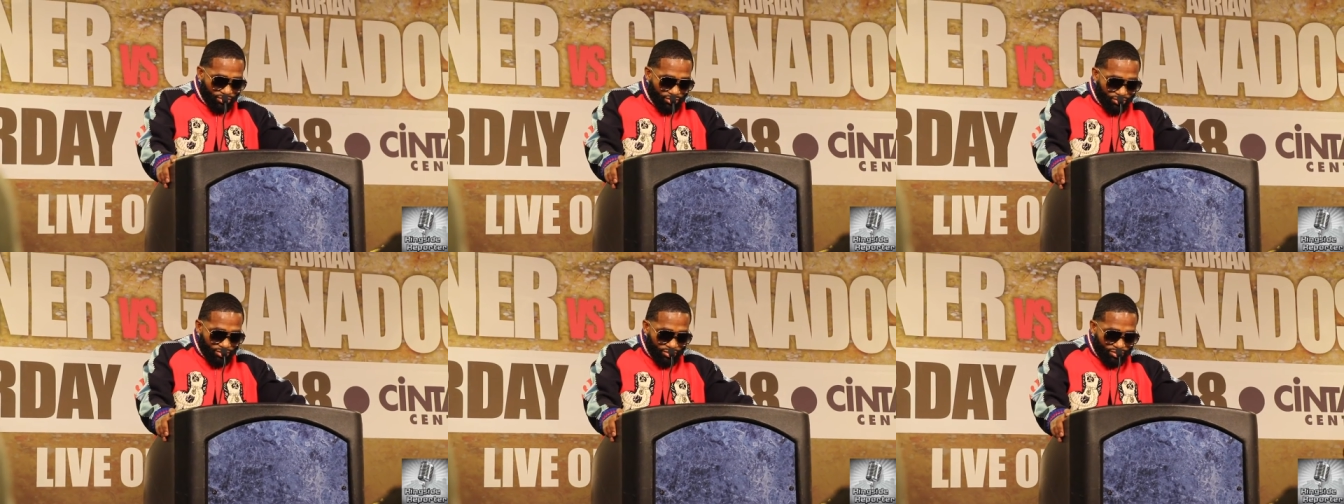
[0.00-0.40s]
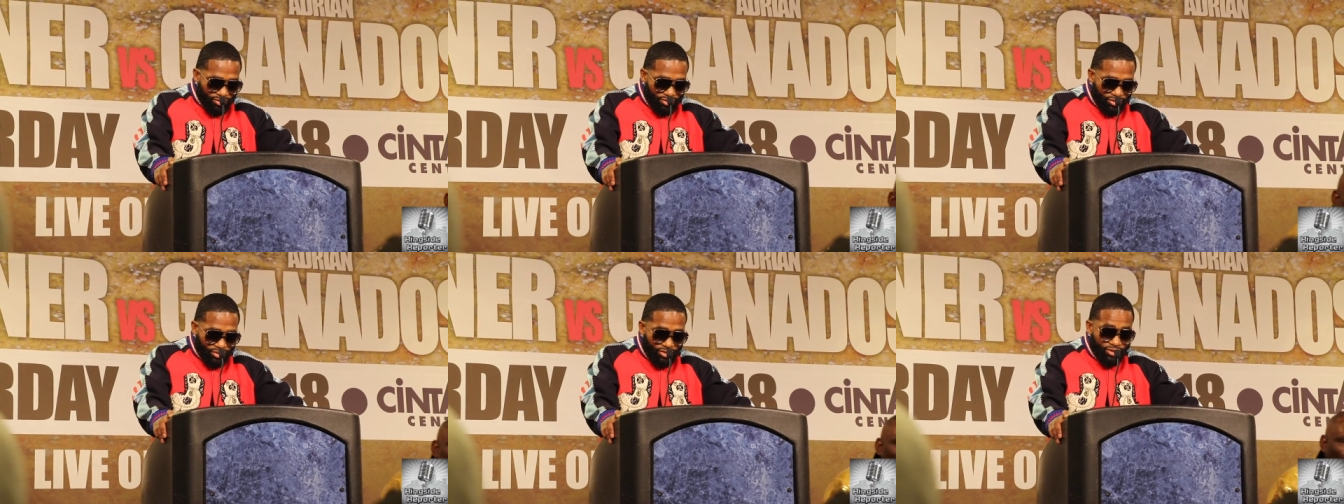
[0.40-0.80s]
ever hurt
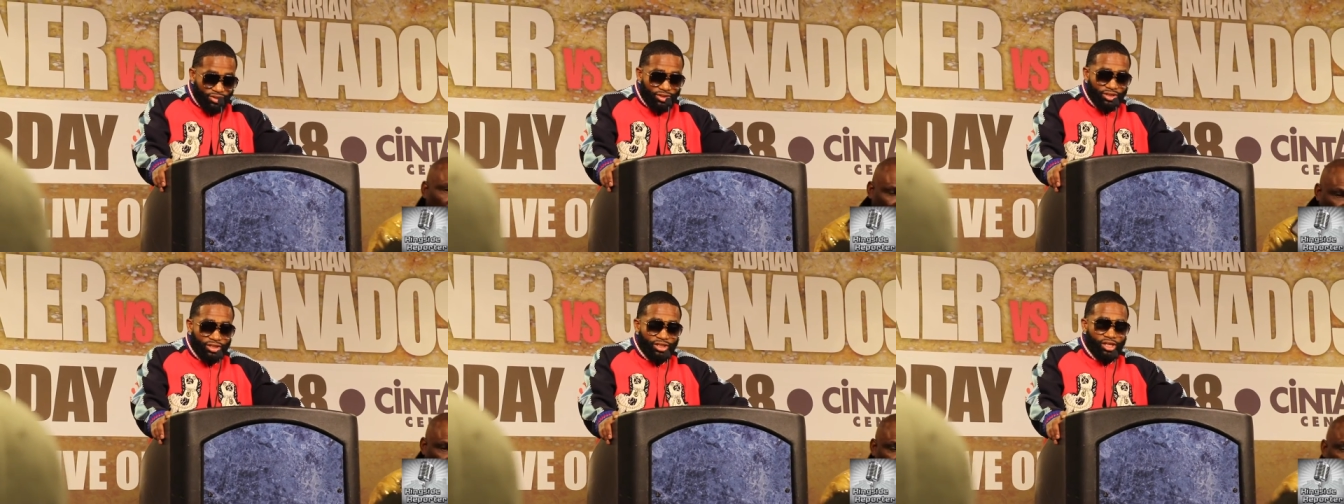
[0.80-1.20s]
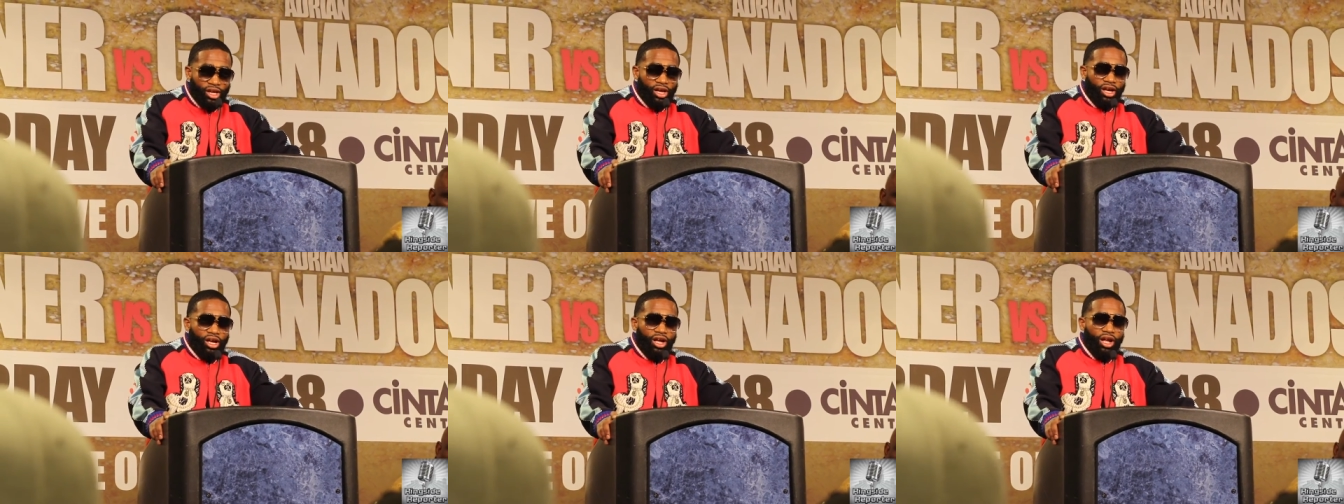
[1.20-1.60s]
him in the fight? And do
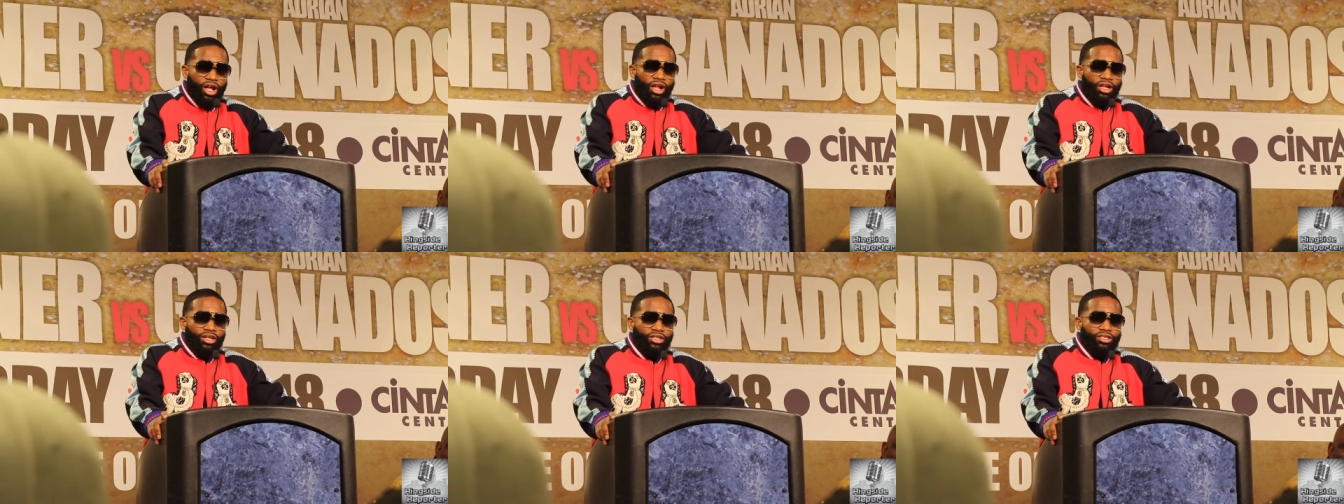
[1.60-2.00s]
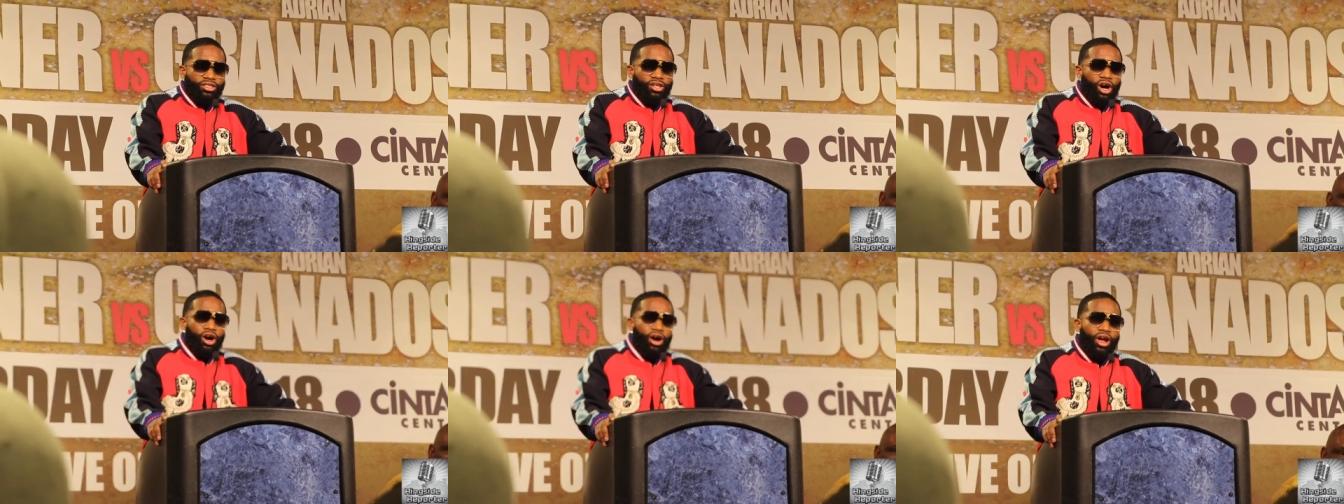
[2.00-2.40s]
you feel if it would have went
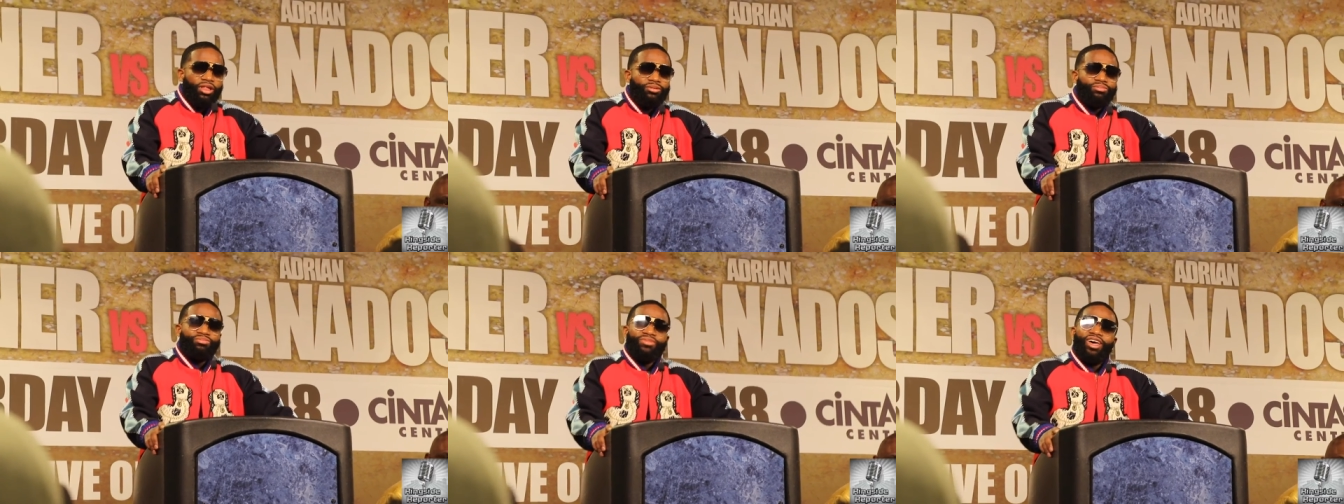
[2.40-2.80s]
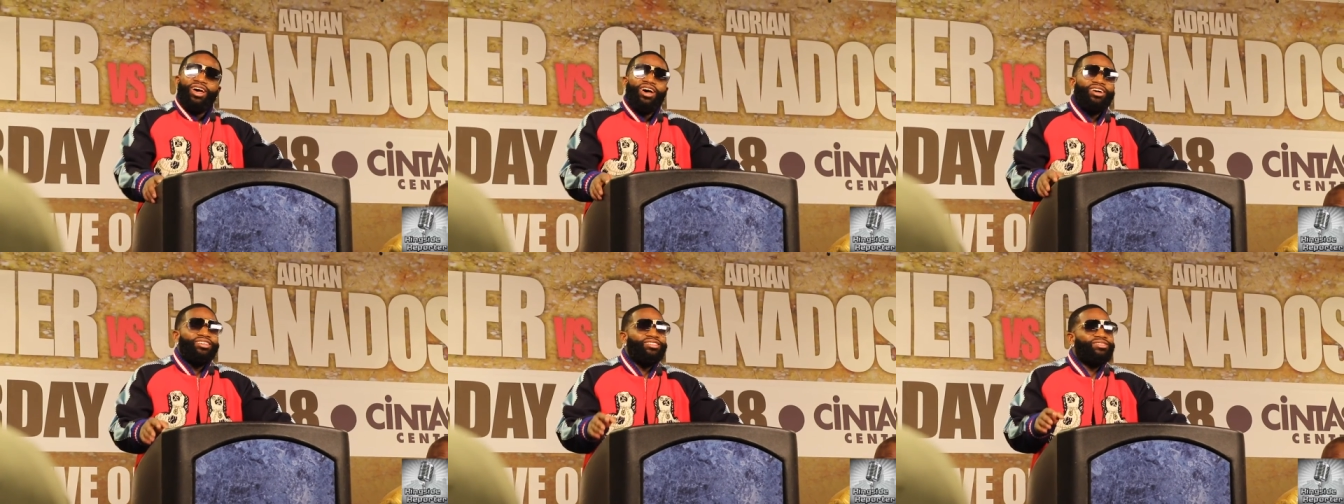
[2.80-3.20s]
12 rounds,
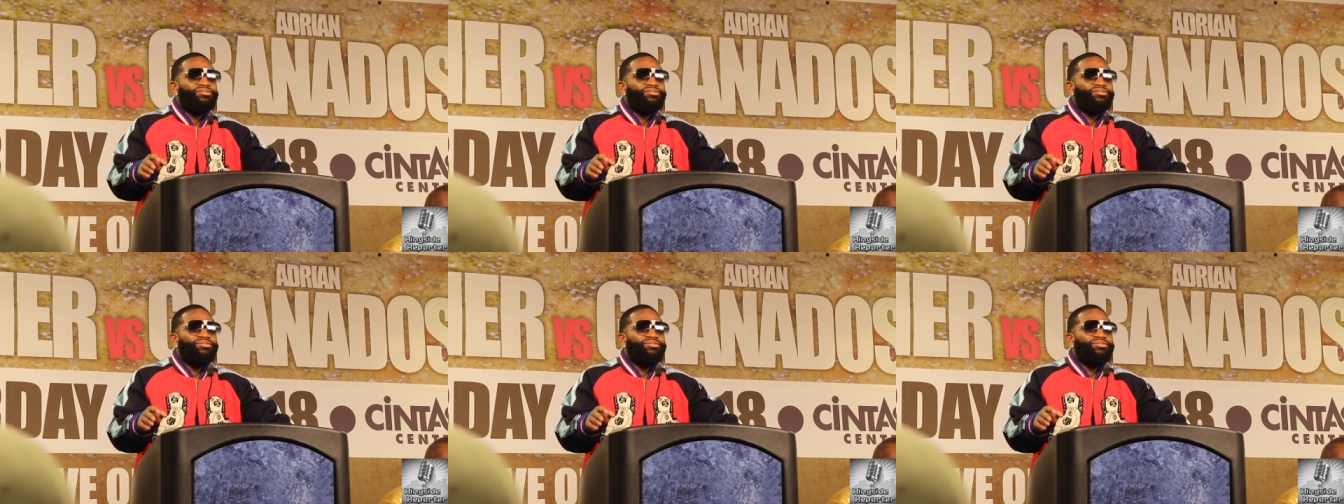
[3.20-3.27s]
you would have got